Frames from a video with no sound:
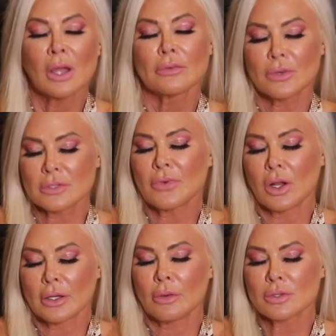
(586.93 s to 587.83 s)
First of
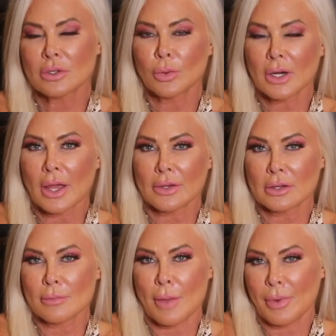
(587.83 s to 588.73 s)
all, it was a work ethic
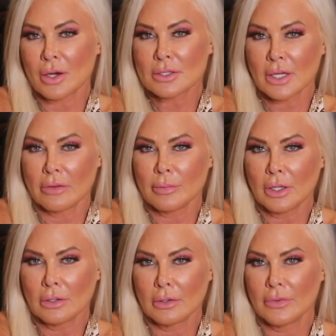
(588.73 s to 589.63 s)
that my parents gave
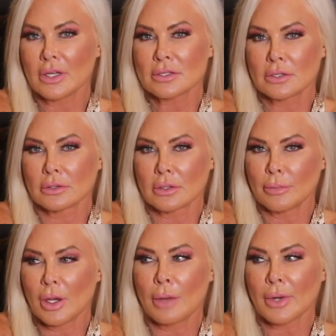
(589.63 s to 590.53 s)
me, that instilled in
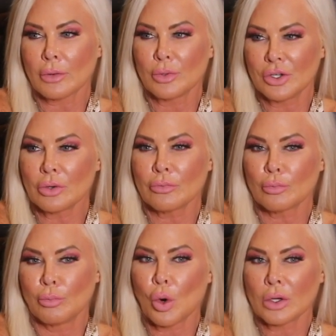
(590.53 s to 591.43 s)
me. I mean, like, when you're
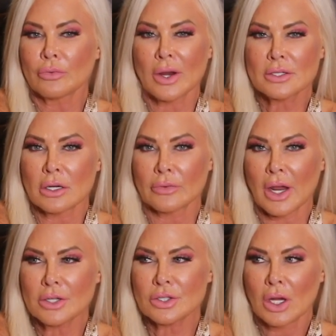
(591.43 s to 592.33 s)
born and raised on a
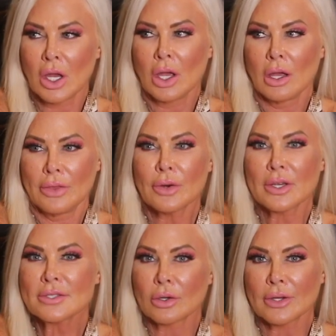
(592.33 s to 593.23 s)
ranch, there
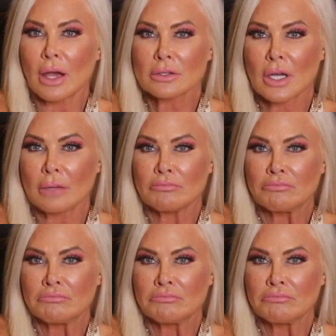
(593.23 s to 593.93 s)
is no downtime.